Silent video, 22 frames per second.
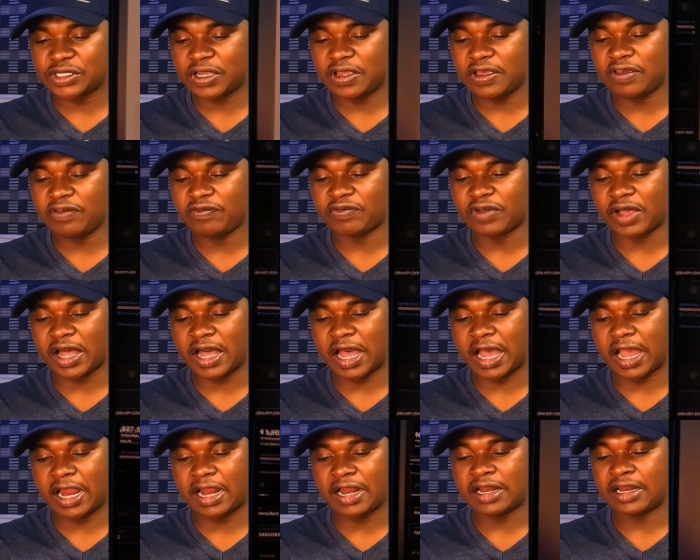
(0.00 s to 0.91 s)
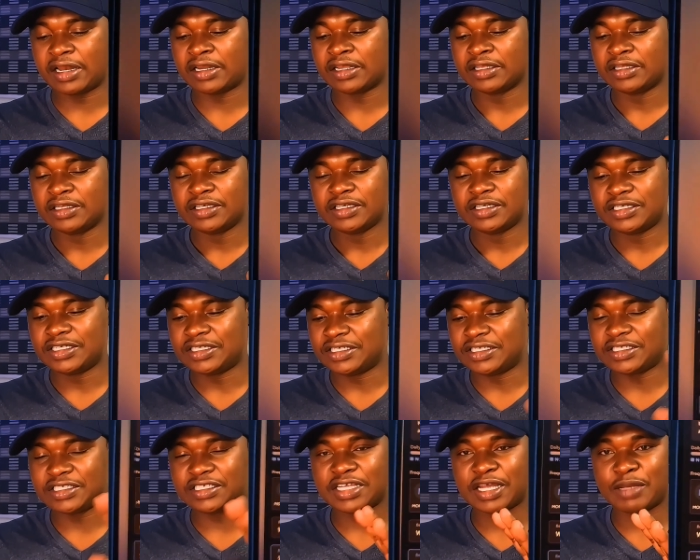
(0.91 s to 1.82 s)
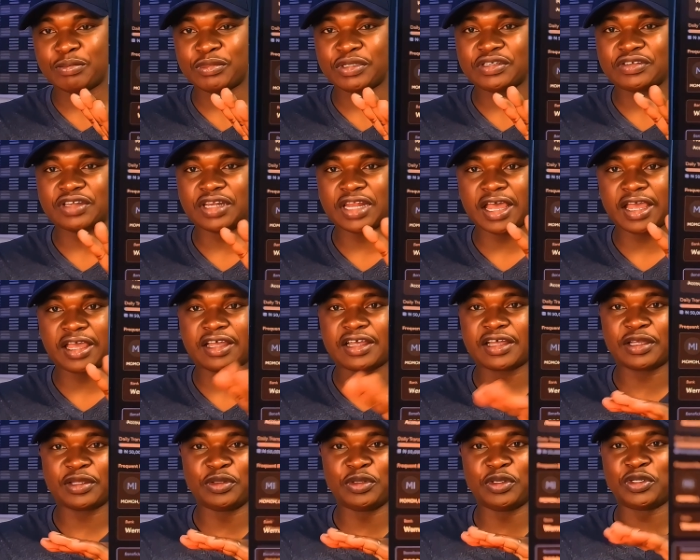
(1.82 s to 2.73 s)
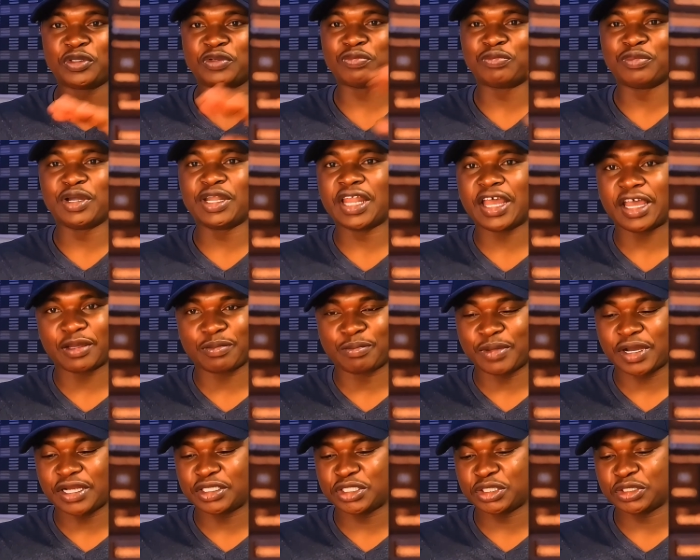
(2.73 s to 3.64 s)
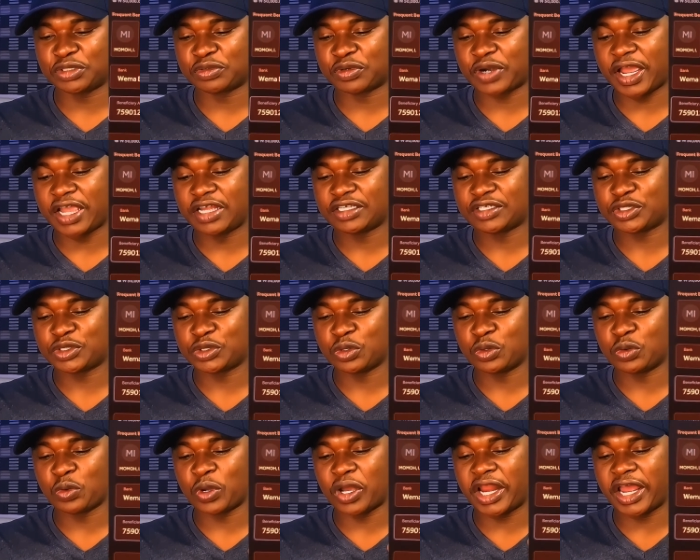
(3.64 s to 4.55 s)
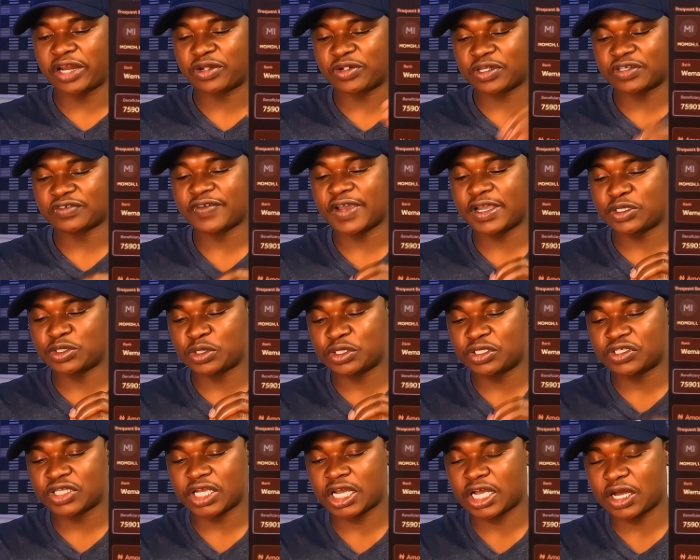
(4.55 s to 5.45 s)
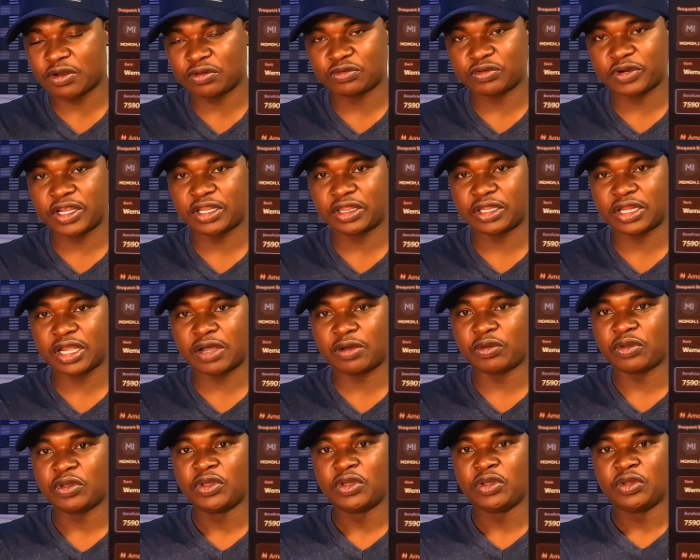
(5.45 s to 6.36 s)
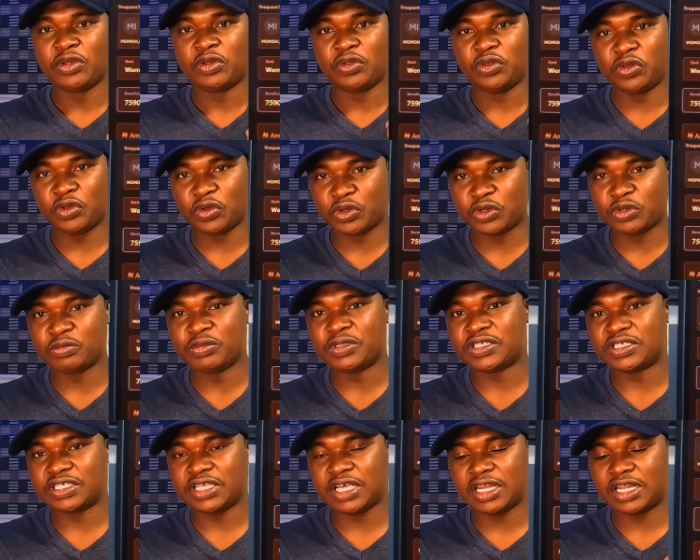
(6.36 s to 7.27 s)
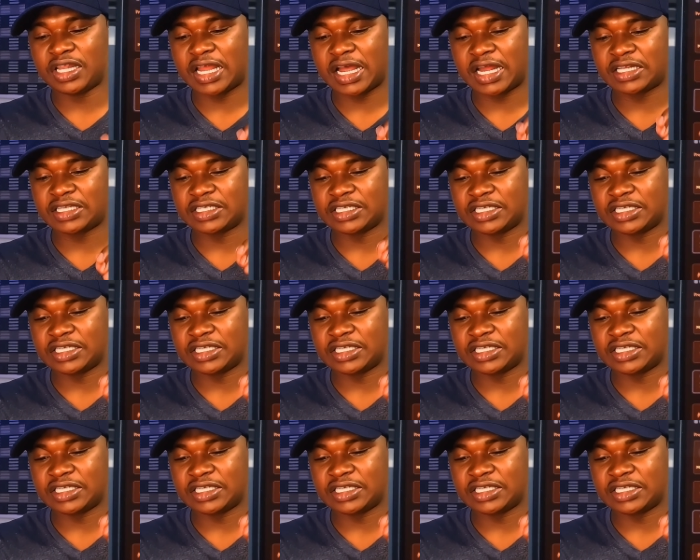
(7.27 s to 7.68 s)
Let's check if it correspond. Now it corresponds. Okay, it's there, right? So that means it's correct. So the next thing is entering the